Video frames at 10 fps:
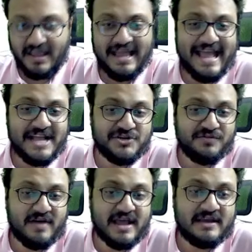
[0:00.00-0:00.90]

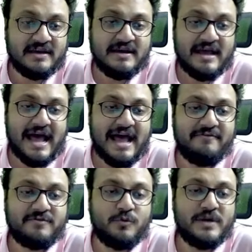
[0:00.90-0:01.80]
h5, I
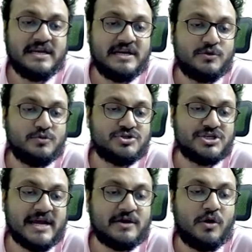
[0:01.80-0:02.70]
have queen e2
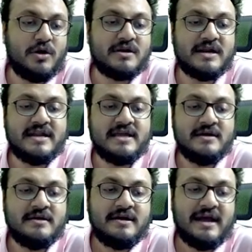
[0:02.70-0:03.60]
check already.
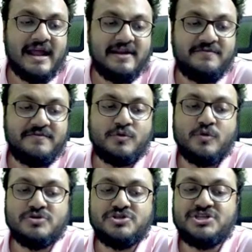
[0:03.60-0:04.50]
And if you go
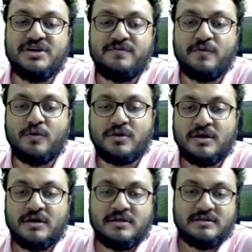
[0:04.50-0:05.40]
g4,
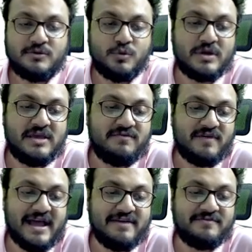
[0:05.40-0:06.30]
rook
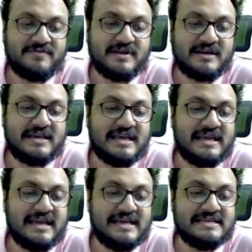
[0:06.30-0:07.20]
e5, the king
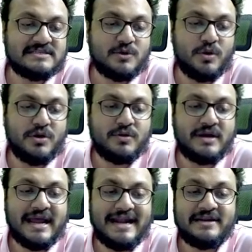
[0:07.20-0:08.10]
is going to
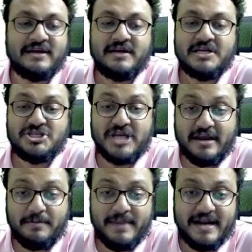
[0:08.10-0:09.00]
get
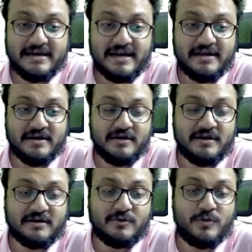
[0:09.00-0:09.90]
checkmated here
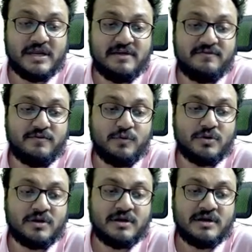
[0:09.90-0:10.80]
queen e4
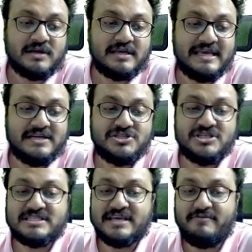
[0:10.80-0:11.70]
king
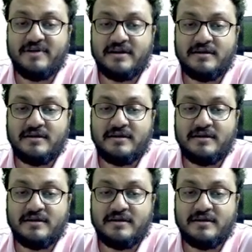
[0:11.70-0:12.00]
g7